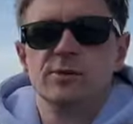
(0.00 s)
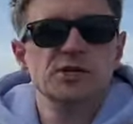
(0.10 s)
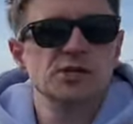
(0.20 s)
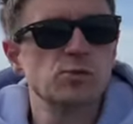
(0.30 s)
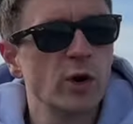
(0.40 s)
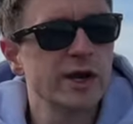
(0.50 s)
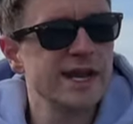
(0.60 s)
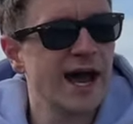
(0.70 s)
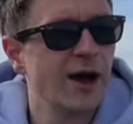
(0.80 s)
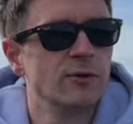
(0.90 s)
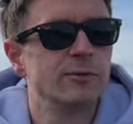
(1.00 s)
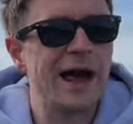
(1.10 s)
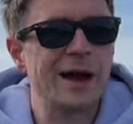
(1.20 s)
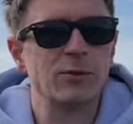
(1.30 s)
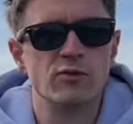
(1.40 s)
we're just walking down
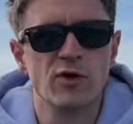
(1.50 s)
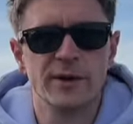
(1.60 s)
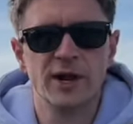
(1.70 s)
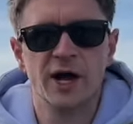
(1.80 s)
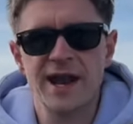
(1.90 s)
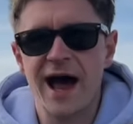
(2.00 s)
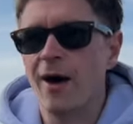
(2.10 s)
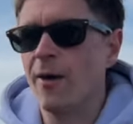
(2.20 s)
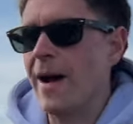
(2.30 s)
Blackpool Promenade now,